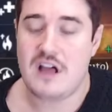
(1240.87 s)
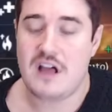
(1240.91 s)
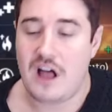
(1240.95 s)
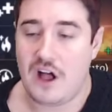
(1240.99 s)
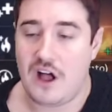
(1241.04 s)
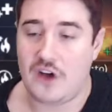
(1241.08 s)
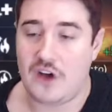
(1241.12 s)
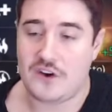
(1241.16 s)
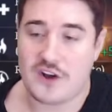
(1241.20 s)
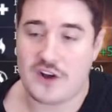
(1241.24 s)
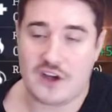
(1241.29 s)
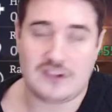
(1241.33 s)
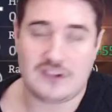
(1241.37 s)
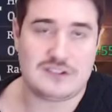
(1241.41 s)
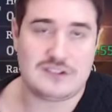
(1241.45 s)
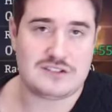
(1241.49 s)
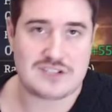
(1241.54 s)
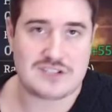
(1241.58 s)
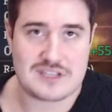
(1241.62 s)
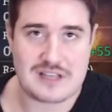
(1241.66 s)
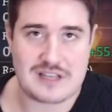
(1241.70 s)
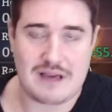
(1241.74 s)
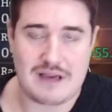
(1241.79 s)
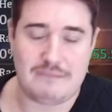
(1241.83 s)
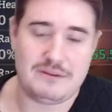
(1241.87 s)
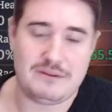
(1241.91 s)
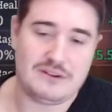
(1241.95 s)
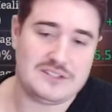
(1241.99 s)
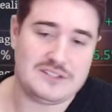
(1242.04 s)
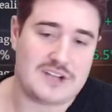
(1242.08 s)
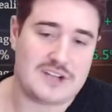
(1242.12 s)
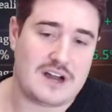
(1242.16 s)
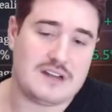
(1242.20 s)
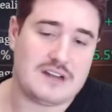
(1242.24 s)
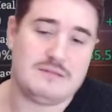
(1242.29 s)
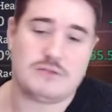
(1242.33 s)
All in all, you'll see that build
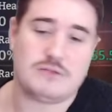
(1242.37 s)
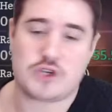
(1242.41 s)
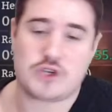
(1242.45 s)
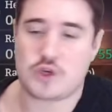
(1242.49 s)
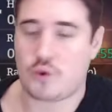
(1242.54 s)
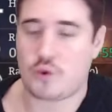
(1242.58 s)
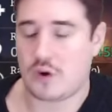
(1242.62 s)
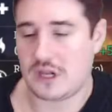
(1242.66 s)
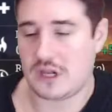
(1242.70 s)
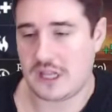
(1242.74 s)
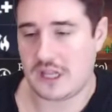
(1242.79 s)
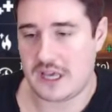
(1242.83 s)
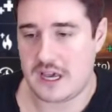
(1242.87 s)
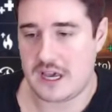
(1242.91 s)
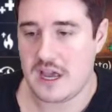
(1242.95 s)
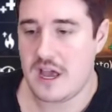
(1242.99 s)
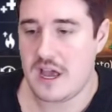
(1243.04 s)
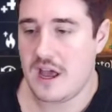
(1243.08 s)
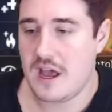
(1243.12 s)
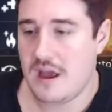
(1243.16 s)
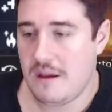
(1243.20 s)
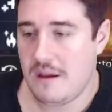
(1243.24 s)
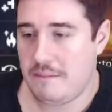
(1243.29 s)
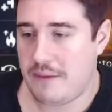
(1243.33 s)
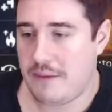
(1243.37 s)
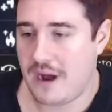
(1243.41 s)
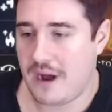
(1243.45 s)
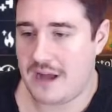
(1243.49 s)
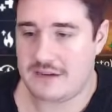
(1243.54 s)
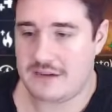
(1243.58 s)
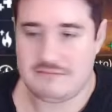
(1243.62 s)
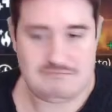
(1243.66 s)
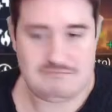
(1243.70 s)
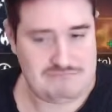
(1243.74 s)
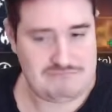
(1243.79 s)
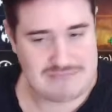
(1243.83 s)
on him shortly,
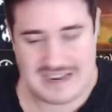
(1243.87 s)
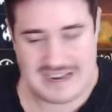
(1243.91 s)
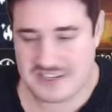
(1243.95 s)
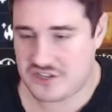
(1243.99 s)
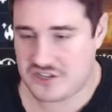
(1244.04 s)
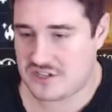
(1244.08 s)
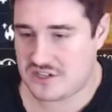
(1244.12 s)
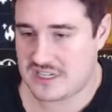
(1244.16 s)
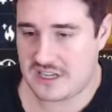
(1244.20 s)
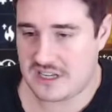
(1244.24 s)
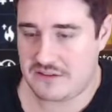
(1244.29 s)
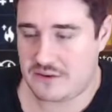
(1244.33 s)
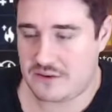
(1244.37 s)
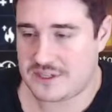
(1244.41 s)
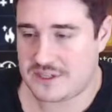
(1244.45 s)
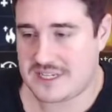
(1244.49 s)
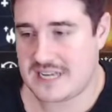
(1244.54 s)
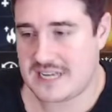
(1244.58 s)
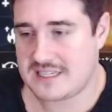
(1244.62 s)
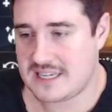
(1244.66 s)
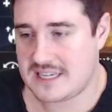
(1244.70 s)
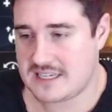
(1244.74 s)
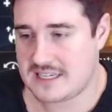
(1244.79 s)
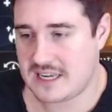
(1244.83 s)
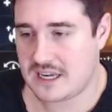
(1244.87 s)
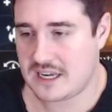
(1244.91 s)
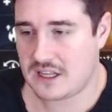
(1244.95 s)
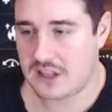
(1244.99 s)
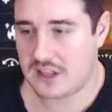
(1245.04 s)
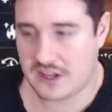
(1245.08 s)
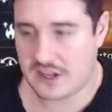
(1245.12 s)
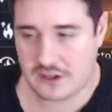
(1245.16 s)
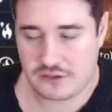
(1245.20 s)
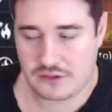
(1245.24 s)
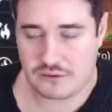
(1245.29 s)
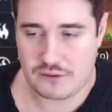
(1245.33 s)
but that's just to give you a sense as I
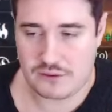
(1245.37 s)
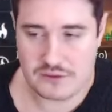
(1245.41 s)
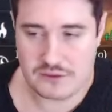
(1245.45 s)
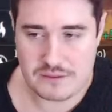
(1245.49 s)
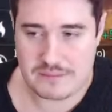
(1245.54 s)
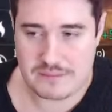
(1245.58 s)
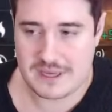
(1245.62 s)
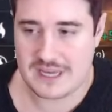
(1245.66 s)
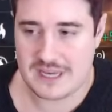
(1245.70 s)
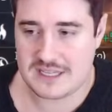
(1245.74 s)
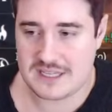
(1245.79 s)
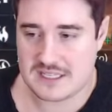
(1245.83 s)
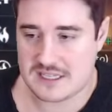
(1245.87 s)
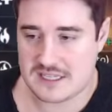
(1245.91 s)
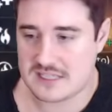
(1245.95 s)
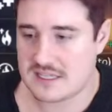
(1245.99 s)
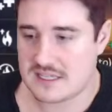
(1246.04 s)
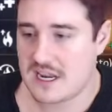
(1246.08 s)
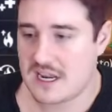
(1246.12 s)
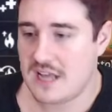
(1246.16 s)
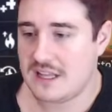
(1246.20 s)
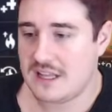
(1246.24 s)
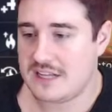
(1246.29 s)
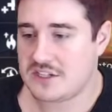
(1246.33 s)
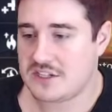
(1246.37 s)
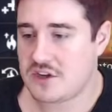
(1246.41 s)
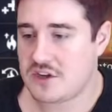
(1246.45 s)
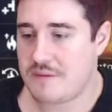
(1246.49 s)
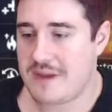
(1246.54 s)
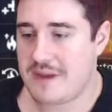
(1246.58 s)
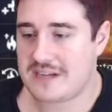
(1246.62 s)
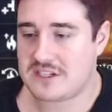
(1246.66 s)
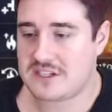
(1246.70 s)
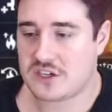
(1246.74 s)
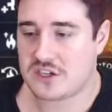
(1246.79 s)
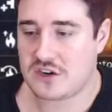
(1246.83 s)
click through the pieces. Let's go
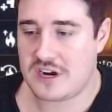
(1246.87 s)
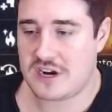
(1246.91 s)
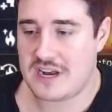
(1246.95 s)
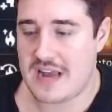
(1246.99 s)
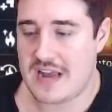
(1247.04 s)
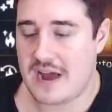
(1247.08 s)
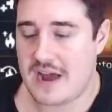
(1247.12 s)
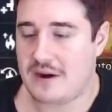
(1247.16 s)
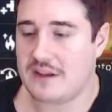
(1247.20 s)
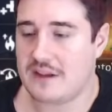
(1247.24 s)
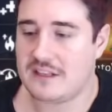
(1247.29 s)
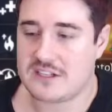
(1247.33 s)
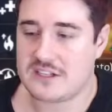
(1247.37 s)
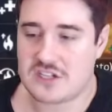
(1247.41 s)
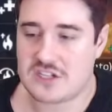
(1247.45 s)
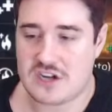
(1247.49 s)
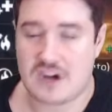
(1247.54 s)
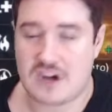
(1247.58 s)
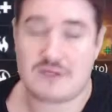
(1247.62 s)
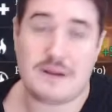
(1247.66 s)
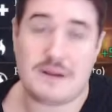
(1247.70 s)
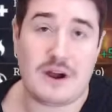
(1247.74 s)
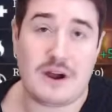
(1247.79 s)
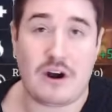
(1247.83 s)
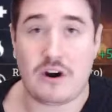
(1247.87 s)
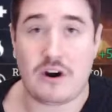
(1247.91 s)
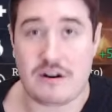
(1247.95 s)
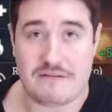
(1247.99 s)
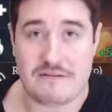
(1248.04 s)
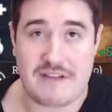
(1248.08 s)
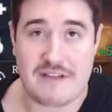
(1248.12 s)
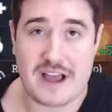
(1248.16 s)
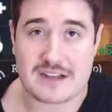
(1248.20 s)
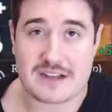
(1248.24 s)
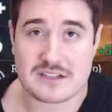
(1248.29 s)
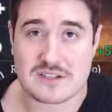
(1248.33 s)
back to greed now and let's talk about
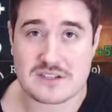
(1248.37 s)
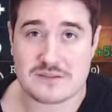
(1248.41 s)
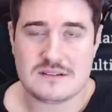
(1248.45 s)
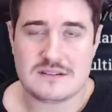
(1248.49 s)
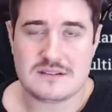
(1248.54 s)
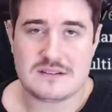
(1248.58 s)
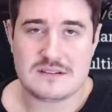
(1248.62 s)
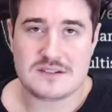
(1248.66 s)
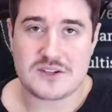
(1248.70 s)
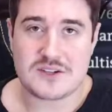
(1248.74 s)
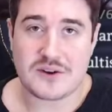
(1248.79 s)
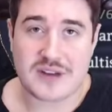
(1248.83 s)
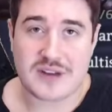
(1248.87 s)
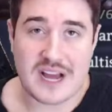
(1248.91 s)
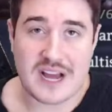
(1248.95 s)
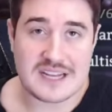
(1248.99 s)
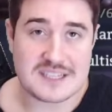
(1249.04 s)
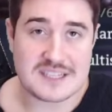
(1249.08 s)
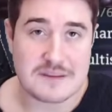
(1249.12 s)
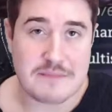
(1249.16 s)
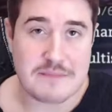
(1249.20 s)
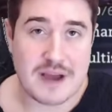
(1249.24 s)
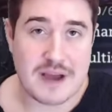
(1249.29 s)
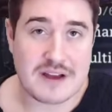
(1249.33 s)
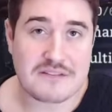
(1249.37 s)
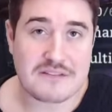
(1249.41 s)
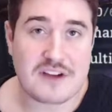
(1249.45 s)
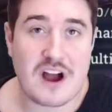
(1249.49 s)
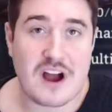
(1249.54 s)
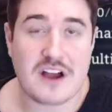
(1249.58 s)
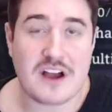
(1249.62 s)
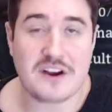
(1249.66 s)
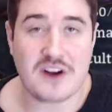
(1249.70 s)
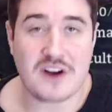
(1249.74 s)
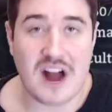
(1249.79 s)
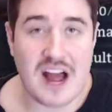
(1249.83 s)
artifacts. So guys, it might have
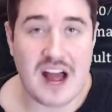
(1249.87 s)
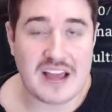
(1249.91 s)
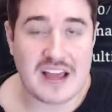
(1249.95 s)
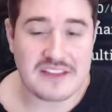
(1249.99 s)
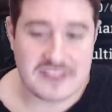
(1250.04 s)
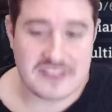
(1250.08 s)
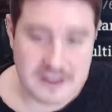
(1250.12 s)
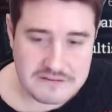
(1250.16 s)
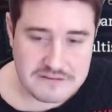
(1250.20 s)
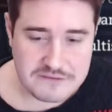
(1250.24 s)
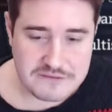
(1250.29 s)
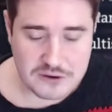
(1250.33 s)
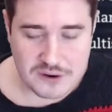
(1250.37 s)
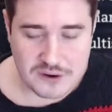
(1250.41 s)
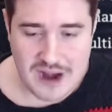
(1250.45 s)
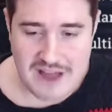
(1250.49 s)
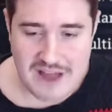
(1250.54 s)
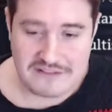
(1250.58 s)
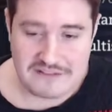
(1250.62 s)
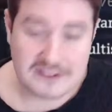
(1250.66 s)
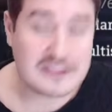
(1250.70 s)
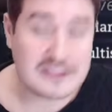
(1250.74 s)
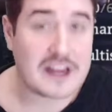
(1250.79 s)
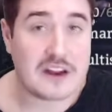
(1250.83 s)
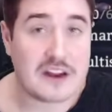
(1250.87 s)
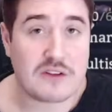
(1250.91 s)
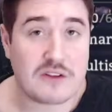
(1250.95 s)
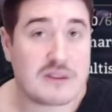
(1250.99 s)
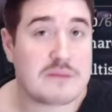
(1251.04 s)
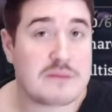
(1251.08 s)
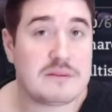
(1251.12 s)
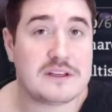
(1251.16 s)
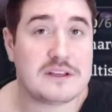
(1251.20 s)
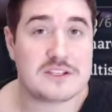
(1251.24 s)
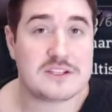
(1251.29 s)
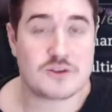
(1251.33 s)
caught your eye in the infographic that I only
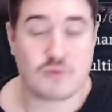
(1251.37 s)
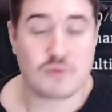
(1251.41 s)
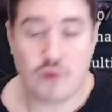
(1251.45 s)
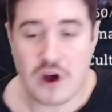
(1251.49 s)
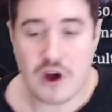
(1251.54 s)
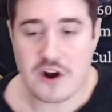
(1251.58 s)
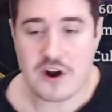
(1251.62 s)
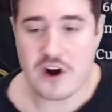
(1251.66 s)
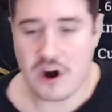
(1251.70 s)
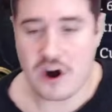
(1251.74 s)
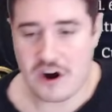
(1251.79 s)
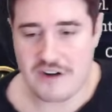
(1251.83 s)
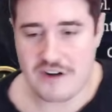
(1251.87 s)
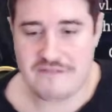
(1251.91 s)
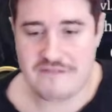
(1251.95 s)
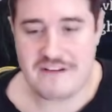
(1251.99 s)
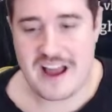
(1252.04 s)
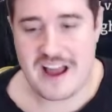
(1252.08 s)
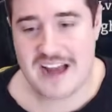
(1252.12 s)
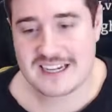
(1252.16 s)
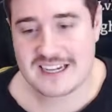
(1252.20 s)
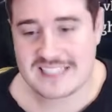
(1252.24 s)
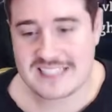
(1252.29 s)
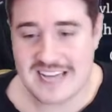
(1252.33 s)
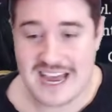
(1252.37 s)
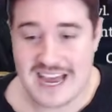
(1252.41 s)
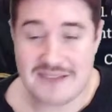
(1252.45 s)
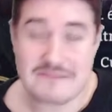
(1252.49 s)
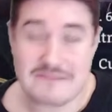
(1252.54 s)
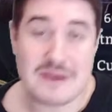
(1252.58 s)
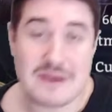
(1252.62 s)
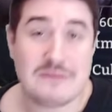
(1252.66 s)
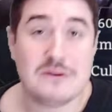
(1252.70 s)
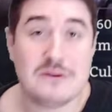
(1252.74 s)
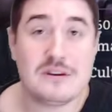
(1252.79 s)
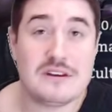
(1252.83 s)
placed one artifact and
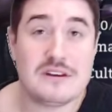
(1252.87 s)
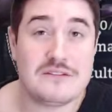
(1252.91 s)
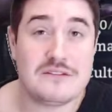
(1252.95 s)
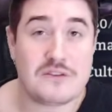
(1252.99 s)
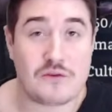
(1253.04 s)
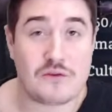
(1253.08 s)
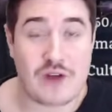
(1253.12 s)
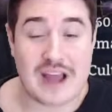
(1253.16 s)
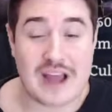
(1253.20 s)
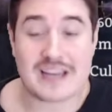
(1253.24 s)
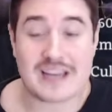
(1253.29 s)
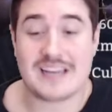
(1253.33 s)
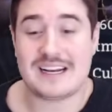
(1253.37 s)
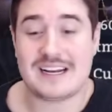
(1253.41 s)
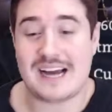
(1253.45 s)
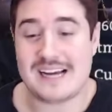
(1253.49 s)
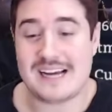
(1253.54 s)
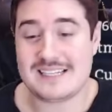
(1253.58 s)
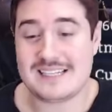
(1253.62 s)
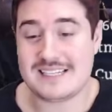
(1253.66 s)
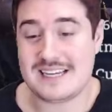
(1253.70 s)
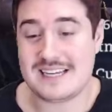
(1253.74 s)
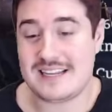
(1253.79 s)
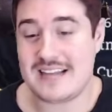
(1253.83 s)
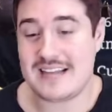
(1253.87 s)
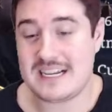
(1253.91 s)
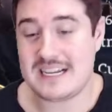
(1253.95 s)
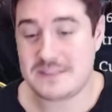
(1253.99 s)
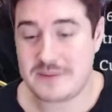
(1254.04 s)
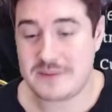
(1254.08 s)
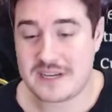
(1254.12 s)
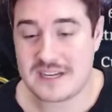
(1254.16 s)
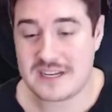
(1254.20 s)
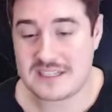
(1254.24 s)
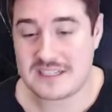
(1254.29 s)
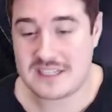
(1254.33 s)
maybe you didn't even recognize it, and that's
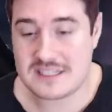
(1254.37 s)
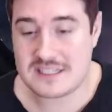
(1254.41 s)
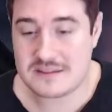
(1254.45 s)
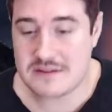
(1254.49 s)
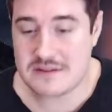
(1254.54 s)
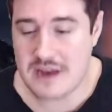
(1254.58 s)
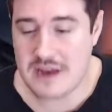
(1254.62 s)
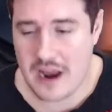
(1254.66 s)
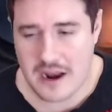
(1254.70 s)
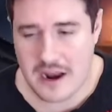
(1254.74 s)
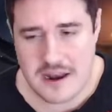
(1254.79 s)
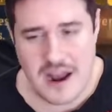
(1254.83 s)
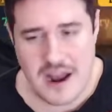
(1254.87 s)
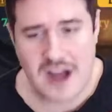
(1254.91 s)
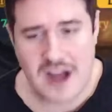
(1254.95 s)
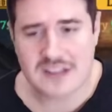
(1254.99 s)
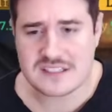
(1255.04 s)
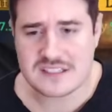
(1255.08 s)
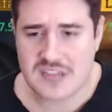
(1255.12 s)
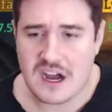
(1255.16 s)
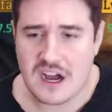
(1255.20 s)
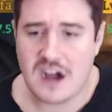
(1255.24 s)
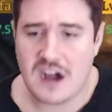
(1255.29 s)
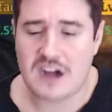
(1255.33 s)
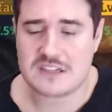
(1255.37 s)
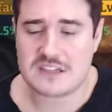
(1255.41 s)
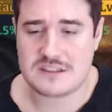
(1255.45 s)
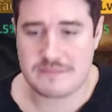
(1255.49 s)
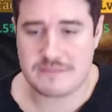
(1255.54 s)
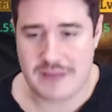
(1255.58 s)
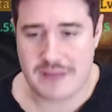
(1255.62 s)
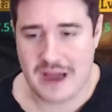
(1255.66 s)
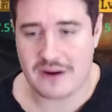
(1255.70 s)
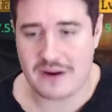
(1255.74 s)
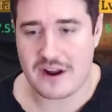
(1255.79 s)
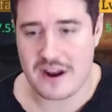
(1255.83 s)
because it's a not talked
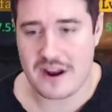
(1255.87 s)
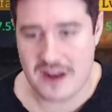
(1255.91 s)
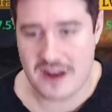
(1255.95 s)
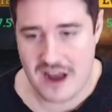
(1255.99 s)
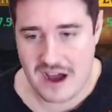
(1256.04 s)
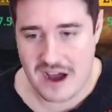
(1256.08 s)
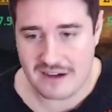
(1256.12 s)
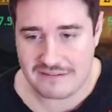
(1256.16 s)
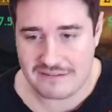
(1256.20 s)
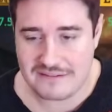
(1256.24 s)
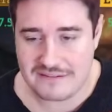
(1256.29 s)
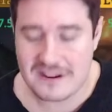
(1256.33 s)
about enough